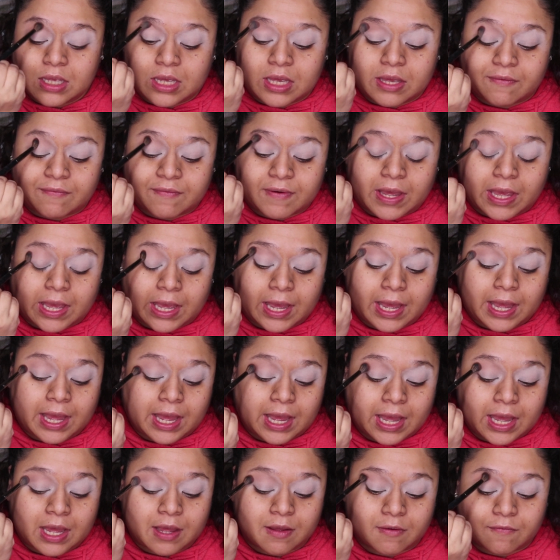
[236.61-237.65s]
if I
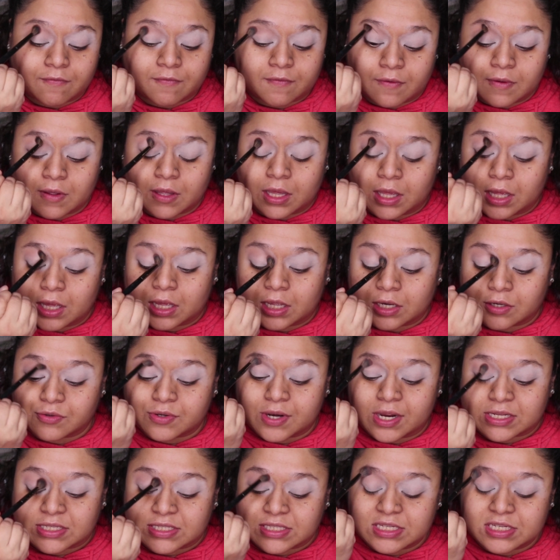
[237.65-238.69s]
have a
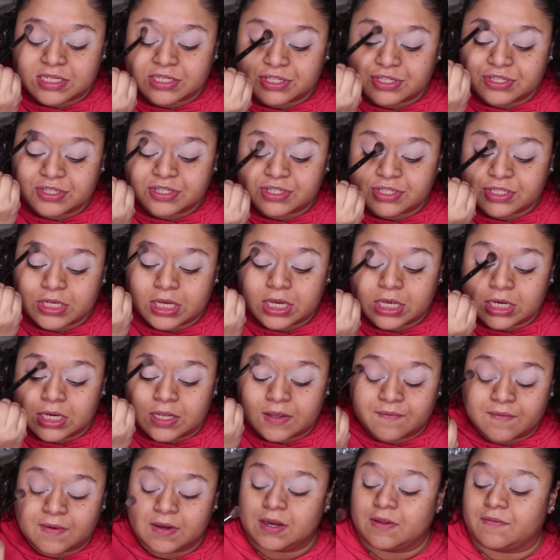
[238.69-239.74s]
transition shade,
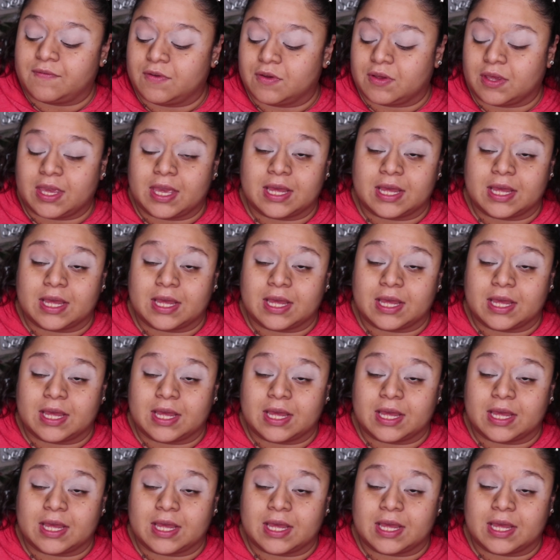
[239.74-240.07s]
even if you